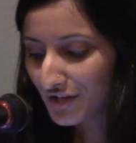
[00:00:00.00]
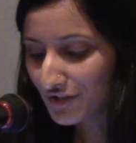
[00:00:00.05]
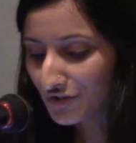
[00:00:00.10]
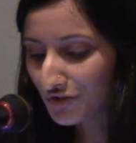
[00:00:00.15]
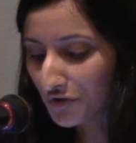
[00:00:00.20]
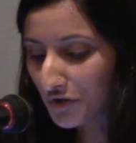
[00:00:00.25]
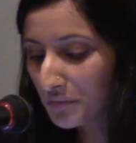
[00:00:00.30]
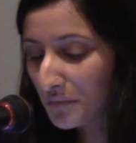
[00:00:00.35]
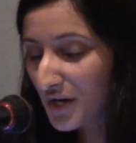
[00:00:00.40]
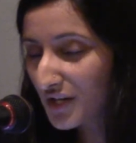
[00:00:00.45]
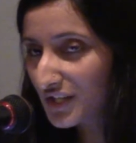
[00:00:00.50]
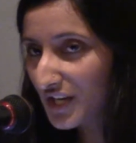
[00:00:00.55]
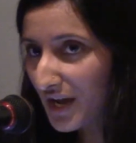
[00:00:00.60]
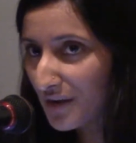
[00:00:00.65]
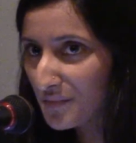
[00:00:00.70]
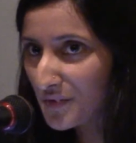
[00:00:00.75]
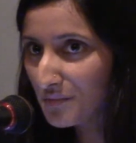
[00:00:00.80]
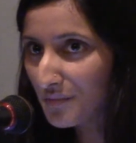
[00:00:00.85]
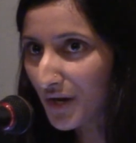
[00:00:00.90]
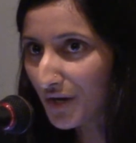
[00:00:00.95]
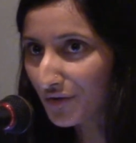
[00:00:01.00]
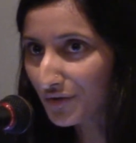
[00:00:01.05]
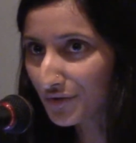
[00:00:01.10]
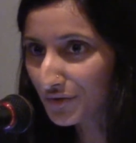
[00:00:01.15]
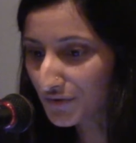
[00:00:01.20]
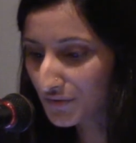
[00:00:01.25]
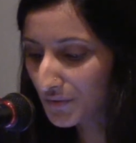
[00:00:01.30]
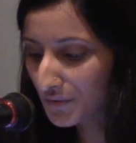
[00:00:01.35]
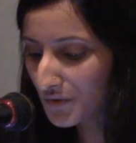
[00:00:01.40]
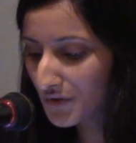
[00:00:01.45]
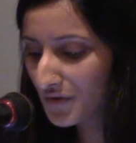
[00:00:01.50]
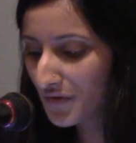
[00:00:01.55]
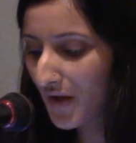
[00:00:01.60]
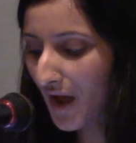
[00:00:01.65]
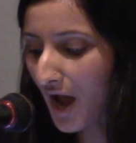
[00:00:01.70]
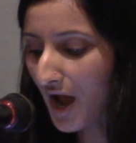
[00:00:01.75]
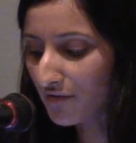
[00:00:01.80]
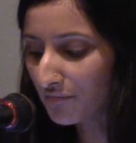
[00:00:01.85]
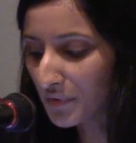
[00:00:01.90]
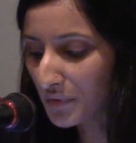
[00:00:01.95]
During my time in medical school,
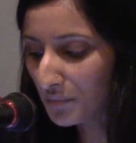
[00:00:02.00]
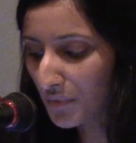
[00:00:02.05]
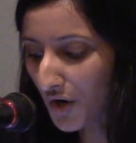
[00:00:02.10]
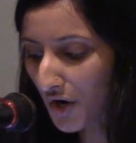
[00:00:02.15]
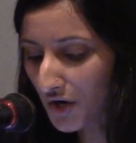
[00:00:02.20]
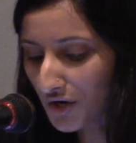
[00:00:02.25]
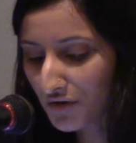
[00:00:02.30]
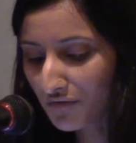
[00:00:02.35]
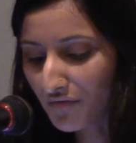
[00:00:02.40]
I've been part